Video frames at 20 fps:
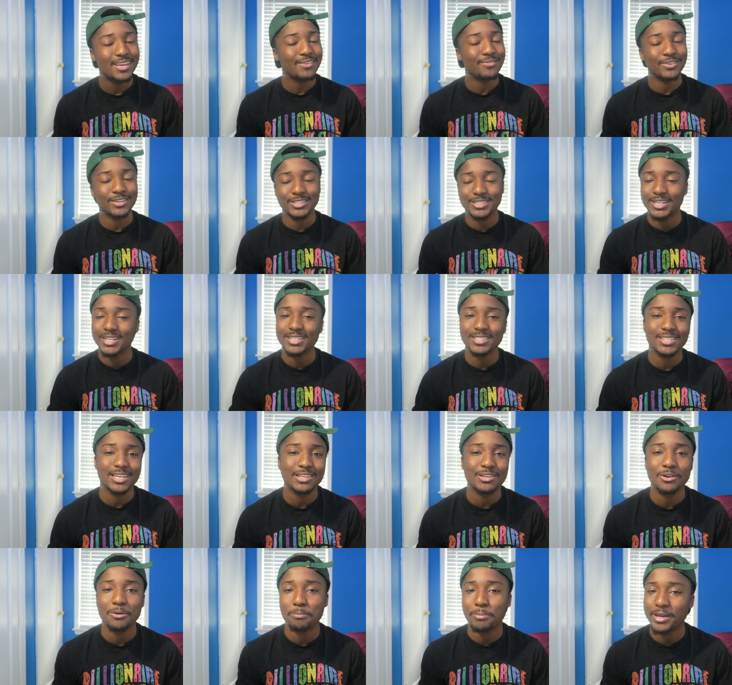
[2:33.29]
If your chick
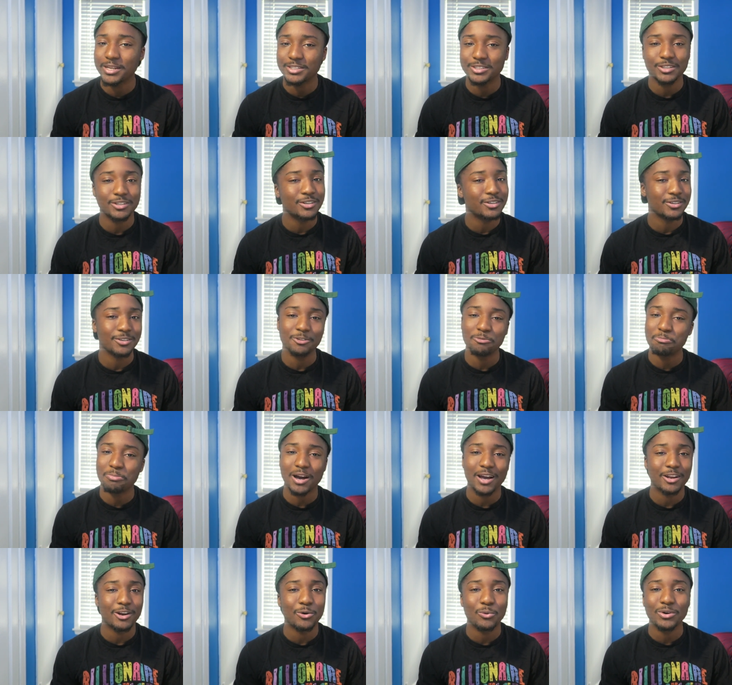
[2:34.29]
send you a picture, you
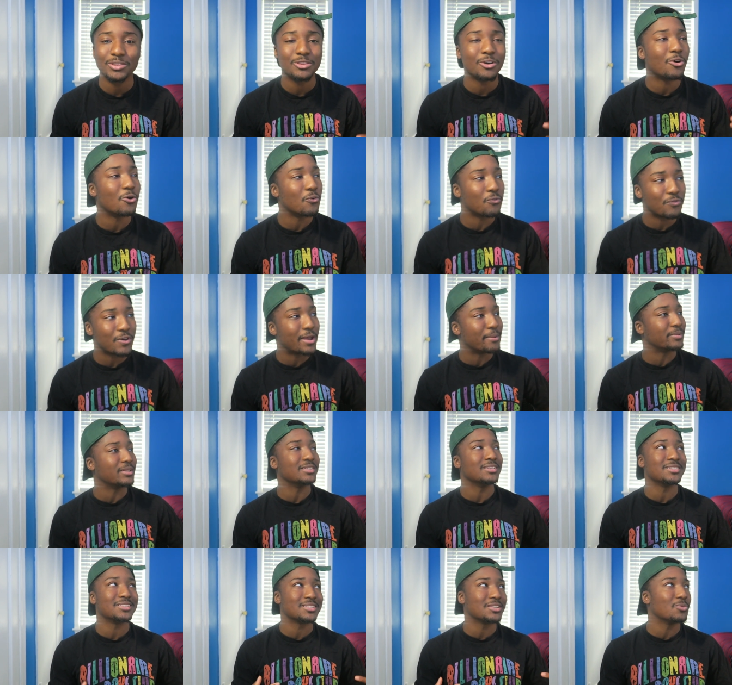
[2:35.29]
probably don't want the whole
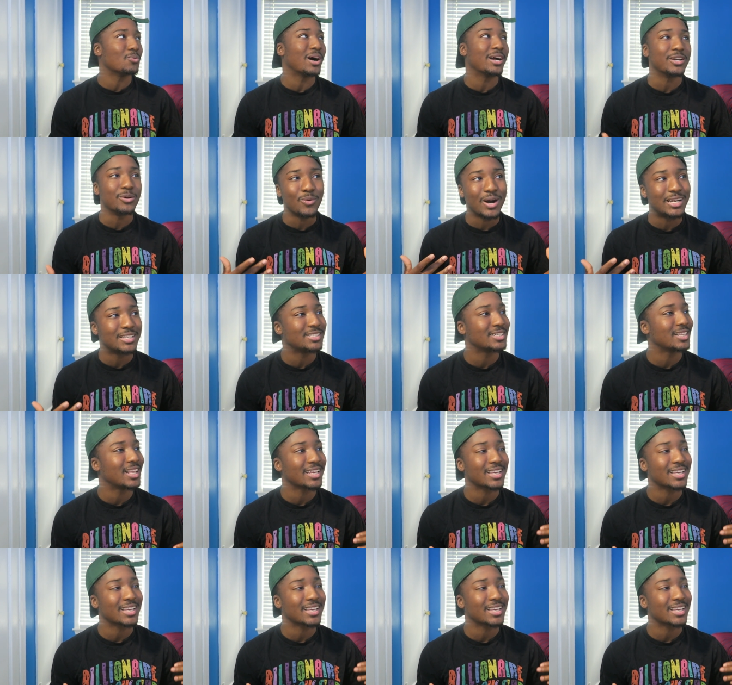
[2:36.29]
family to see while you're watching